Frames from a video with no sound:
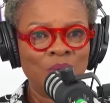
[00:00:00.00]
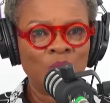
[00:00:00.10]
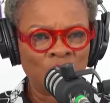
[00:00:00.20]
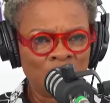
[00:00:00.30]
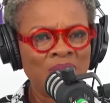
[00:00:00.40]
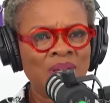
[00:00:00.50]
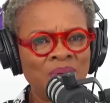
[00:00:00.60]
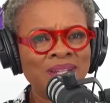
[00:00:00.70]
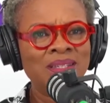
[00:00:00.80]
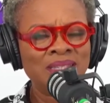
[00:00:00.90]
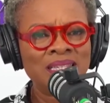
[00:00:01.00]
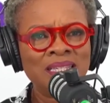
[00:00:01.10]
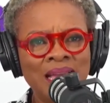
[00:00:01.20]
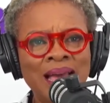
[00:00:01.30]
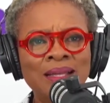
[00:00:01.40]
Would it be correct to say
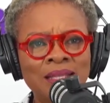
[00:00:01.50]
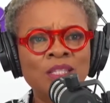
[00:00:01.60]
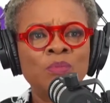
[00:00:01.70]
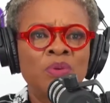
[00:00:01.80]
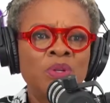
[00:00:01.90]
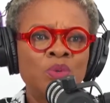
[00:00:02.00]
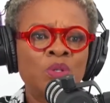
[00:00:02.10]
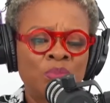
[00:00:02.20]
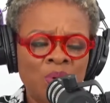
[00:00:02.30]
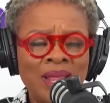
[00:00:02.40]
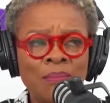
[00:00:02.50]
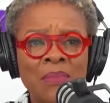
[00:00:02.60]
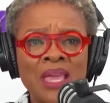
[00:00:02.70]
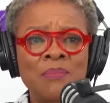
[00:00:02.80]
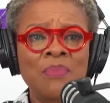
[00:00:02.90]
her spirit was broken? And
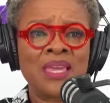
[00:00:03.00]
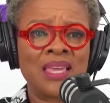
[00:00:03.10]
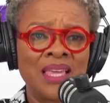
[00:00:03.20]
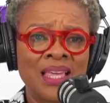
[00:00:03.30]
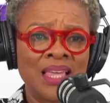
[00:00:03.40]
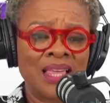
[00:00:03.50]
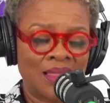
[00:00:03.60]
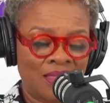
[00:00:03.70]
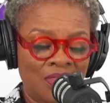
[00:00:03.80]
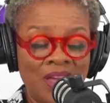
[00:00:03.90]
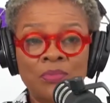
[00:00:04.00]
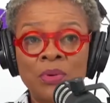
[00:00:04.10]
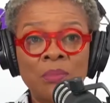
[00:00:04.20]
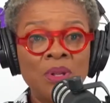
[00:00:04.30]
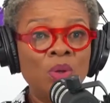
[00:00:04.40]
maybe that
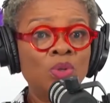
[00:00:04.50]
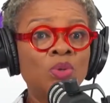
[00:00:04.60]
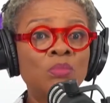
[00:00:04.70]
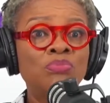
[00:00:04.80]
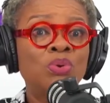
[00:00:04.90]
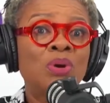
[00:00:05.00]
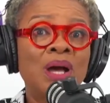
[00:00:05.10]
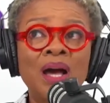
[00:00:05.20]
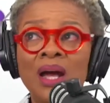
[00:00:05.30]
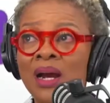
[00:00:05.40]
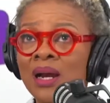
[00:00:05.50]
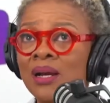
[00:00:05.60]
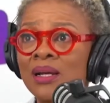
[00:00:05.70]
probably also broke her.